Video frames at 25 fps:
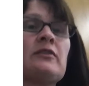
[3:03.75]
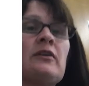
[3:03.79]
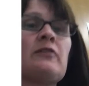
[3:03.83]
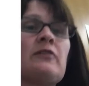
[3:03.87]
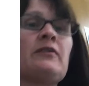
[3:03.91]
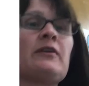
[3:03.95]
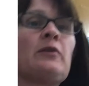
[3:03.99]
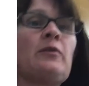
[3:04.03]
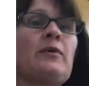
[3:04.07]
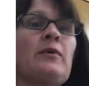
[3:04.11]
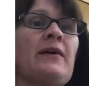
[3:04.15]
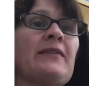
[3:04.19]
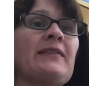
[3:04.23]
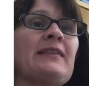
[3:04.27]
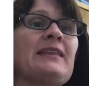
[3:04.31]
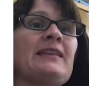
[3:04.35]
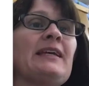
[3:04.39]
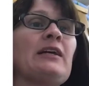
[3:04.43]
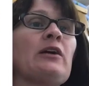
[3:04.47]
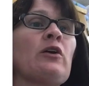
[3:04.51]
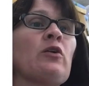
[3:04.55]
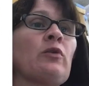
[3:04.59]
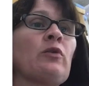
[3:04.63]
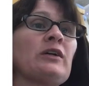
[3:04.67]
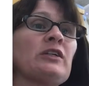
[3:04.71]
So if I want
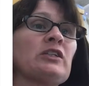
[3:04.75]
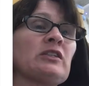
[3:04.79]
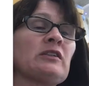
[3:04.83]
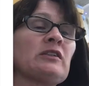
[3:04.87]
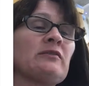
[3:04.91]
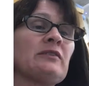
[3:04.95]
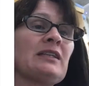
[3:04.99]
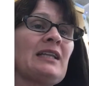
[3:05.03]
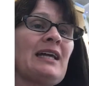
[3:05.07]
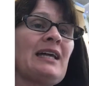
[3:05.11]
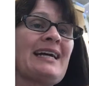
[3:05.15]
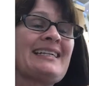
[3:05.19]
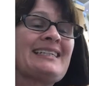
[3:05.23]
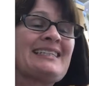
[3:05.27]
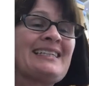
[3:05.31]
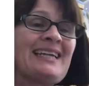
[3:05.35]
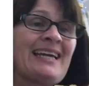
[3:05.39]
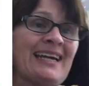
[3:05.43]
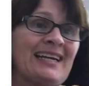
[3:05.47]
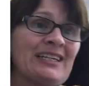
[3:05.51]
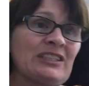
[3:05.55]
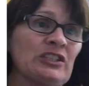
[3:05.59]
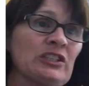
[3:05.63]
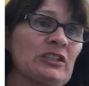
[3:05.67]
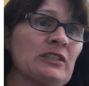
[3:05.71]
the equation of a line
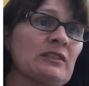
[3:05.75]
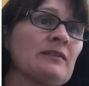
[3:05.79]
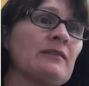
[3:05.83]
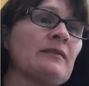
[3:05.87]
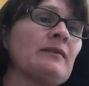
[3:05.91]
tangent,